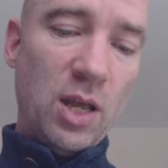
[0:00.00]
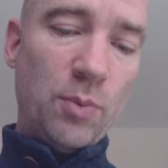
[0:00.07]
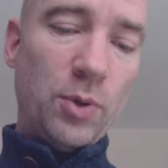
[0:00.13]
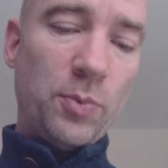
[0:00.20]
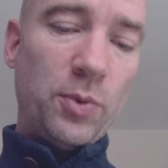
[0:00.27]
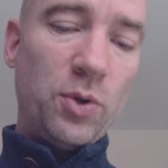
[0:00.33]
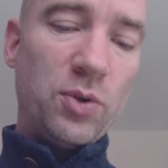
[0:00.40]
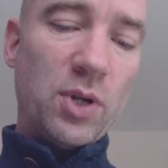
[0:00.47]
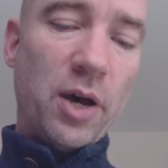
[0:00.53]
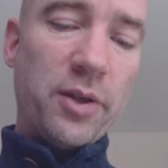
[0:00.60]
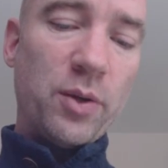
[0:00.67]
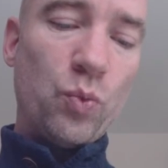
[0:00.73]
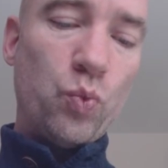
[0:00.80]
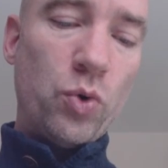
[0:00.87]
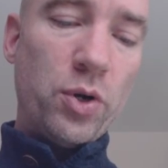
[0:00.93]
It will use
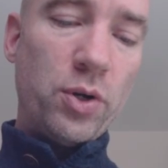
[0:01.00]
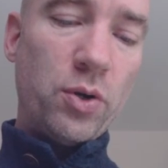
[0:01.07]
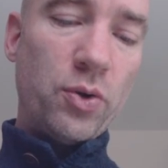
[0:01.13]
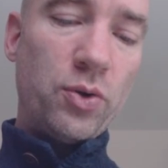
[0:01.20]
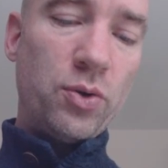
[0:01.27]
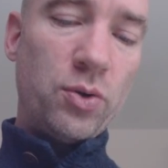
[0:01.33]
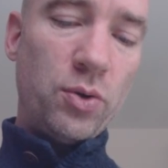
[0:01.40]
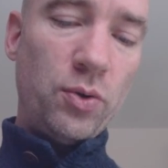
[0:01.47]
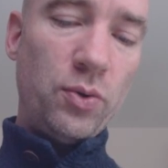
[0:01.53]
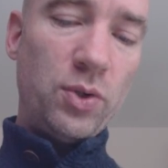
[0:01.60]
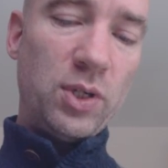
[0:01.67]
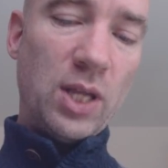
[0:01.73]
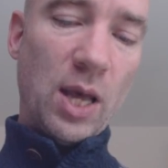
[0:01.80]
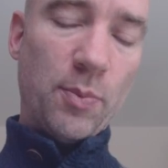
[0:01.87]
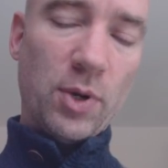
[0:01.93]
either 1 or 2
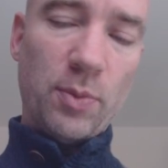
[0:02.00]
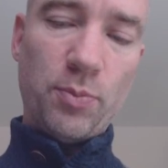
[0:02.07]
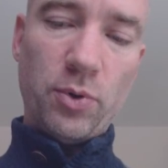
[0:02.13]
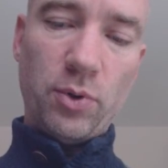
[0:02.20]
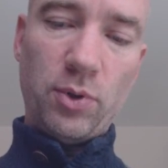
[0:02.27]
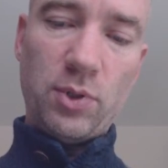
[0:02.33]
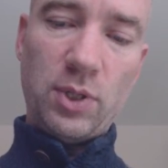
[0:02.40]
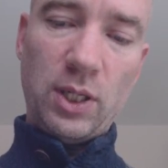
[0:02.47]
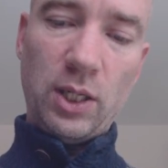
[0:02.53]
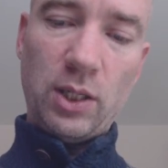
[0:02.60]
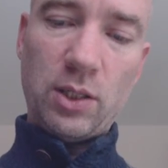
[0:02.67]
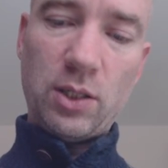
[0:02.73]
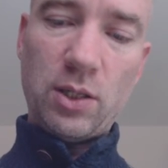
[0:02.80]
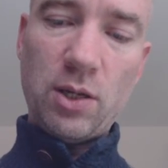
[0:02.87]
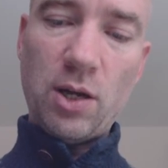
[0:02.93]
stamina points
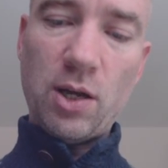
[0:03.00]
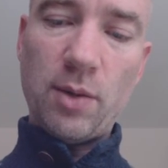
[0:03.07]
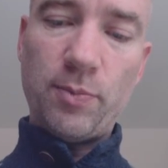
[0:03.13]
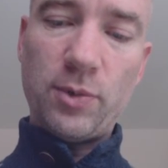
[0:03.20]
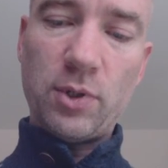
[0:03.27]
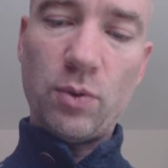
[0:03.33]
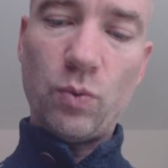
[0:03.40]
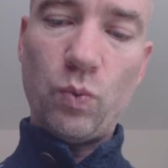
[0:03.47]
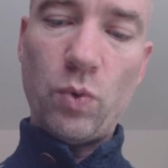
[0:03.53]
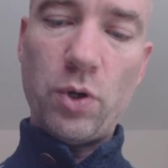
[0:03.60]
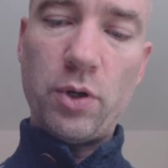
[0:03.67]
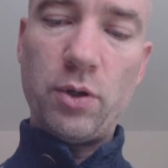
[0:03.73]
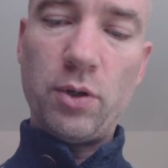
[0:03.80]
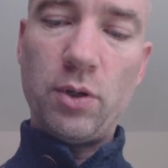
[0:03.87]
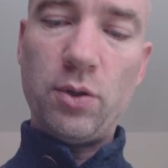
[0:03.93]
each time. So
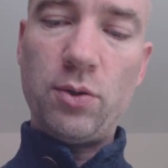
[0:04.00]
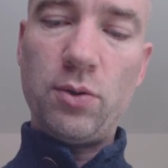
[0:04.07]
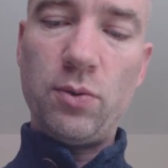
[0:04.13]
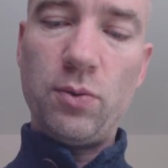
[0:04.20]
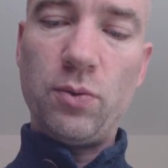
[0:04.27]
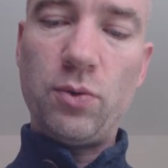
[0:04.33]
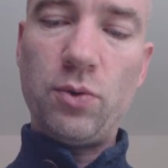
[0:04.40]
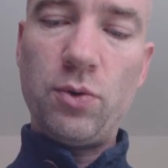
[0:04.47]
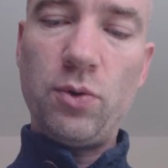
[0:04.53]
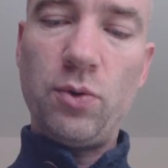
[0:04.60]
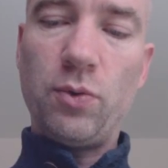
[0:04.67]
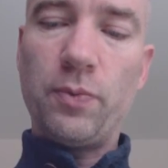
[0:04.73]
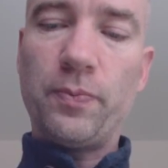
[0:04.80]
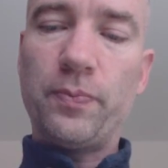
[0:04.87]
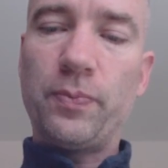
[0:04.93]
1, 2,
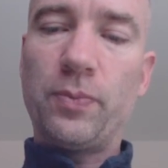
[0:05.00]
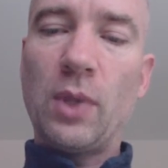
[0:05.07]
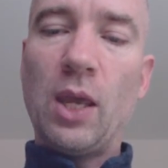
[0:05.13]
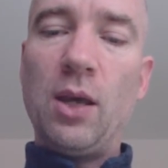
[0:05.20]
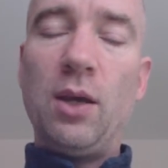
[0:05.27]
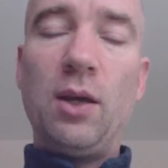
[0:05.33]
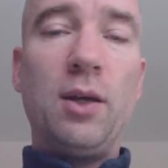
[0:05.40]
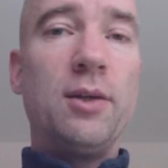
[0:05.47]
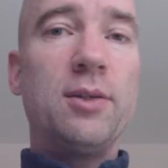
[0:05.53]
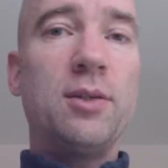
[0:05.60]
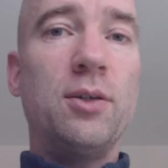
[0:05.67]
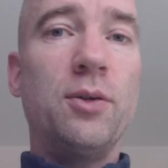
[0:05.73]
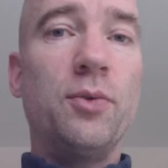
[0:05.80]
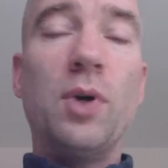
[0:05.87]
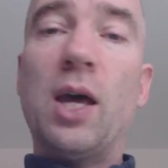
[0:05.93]
2.
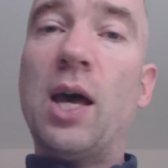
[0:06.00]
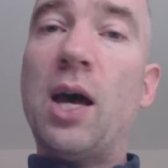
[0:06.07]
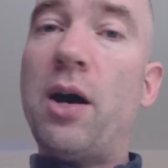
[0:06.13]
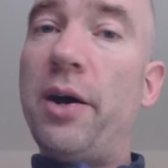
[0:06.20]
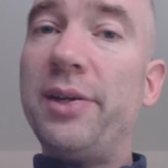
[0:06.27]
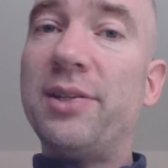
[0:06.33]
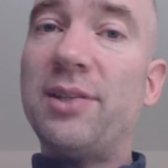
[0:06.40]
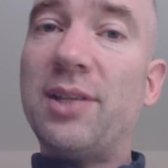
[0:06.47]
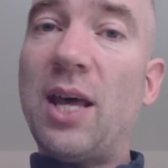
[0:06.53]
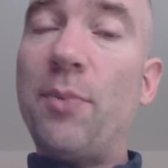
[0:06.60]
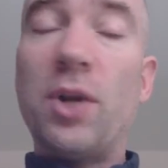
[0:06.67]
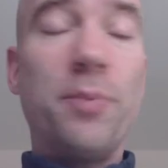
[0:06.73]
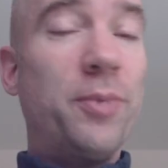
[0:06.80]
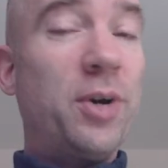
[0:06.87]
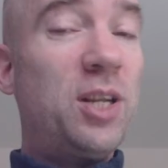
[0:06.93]
So a high
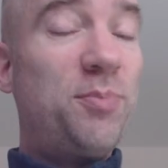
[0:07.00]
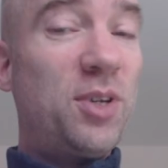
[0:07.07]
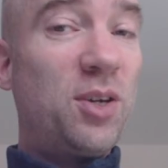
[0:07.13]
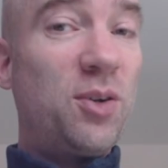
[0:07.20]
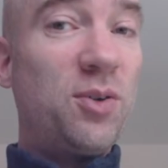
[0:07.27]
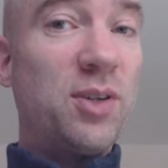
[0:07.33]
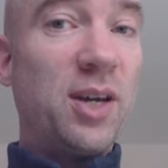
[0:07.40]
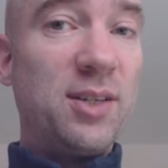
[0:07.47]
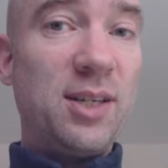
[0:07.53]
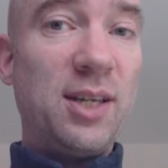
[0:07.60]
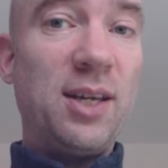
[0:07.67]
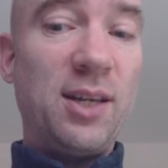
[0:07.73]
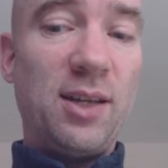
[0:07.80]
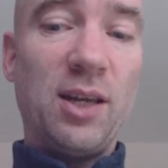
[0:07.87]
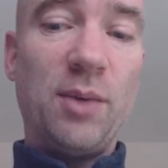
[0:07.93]
stamina might be a good idea
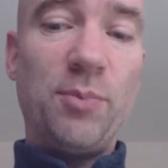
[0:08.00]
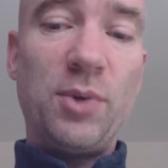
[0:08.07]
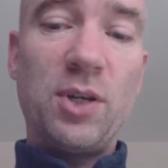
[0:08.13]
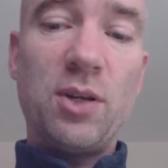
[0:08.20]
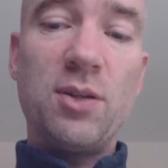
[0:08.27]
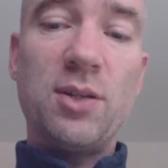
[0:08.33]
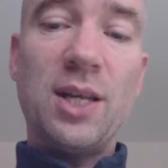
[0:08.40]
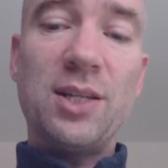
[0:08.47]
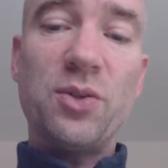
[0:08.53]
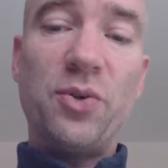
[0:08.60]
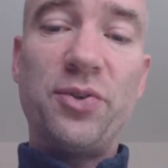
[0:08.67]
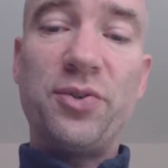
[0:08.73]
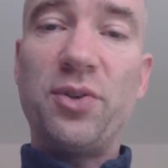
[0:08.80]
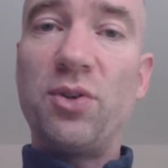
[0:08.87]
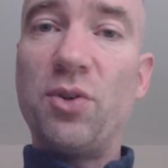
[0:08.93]
here because that's
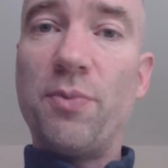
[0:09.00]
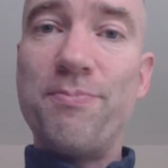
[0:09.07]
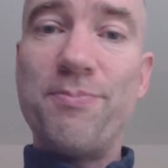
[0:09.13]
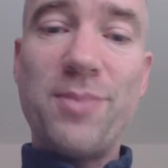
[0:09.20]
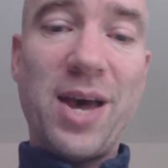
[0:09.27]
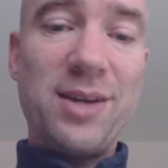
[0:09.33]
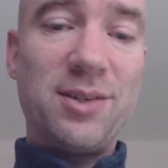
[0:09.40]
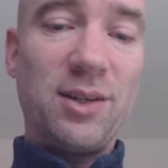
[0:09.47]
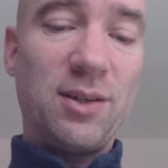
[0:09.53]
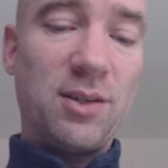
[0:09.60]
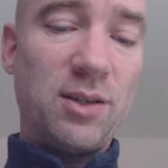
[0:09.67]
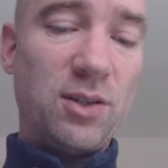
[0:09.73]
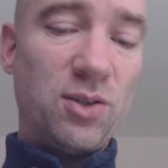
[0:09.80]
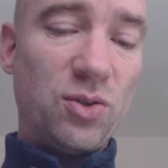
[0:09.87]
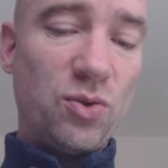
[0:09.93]
also your magic
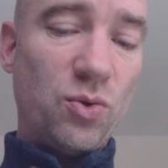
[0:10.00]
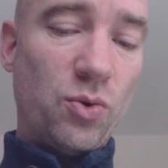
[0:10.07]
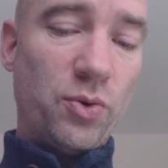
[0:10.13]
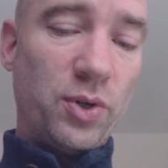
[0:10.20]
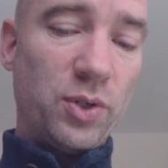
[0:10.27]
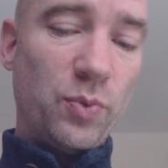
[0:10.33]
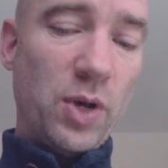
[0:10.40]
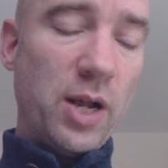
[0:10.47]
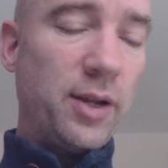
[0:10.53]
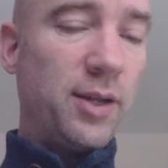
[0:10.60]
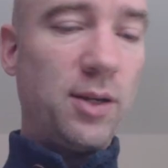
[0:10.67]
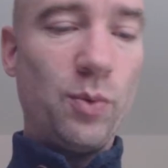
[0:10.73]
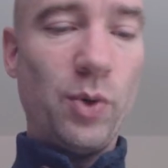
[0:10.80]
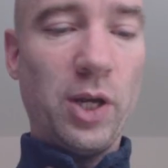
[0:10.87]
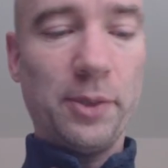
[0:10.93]
score as well
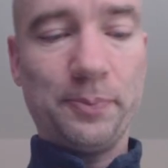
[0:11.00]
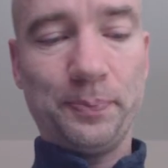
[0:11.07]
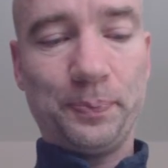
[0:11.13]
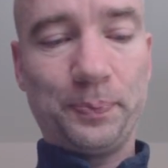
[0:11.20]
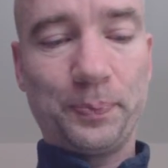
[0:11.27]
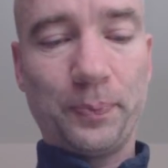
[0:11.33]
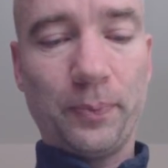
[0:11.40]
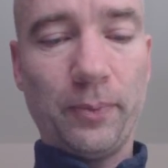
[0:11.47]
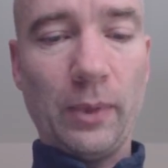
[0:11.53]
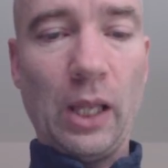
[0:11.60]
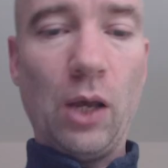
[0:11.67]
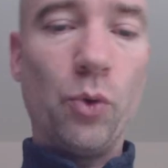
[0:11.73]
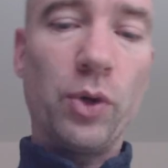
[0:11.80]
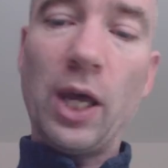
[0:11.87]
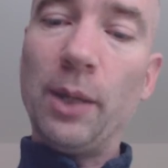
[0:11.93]
in a way.
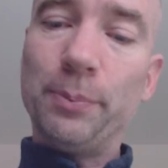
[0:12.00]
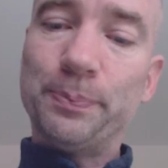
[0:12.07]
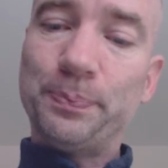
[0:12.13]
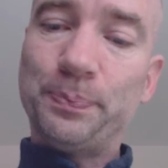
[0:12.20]
Okay.